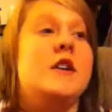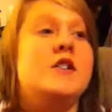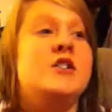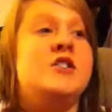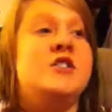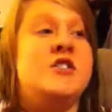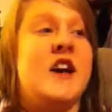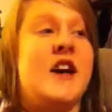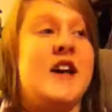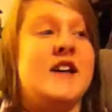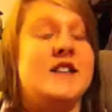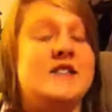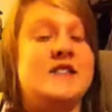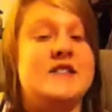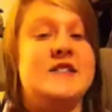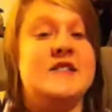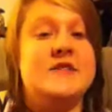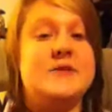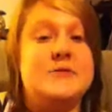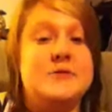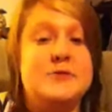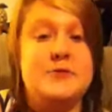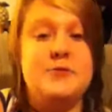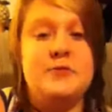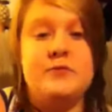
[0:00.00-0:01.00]

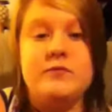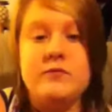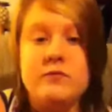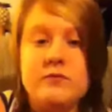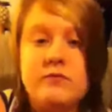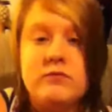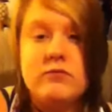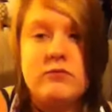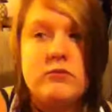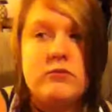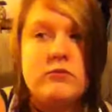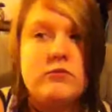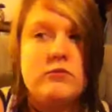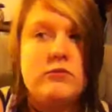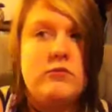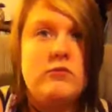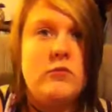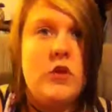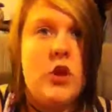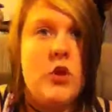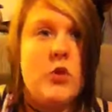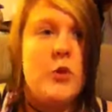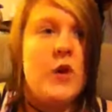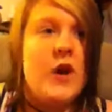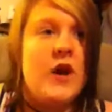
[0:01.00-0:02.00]
Just
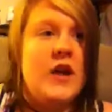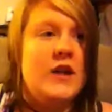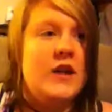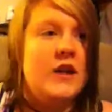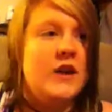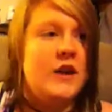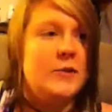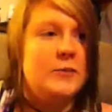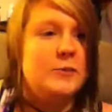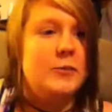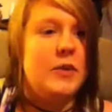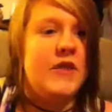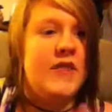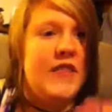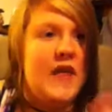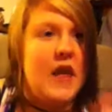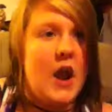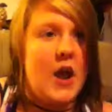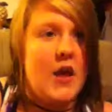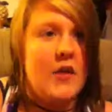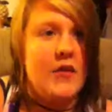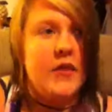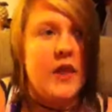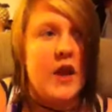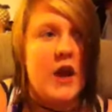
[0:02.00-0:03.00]
wanted to put that
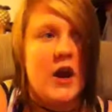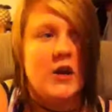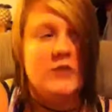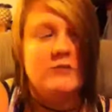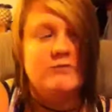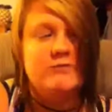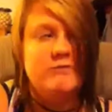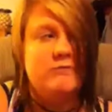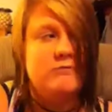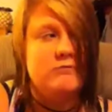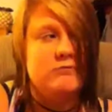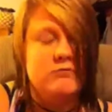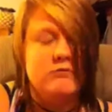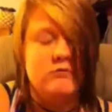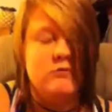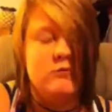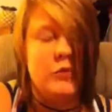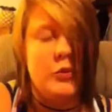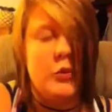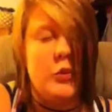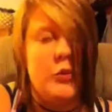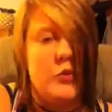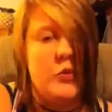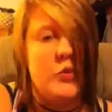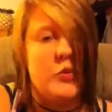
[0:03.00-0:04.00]
out there.
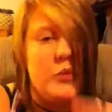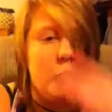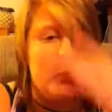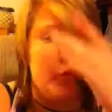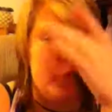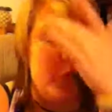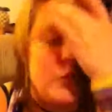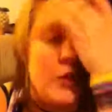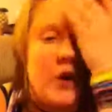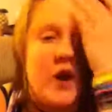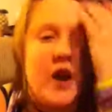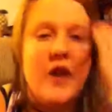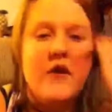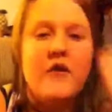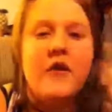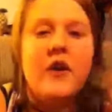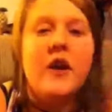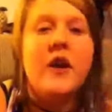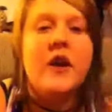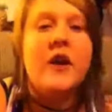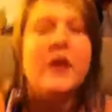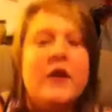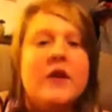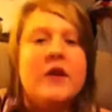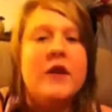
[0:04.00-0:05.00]

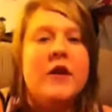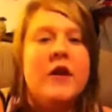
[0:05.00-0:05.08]
Whatever.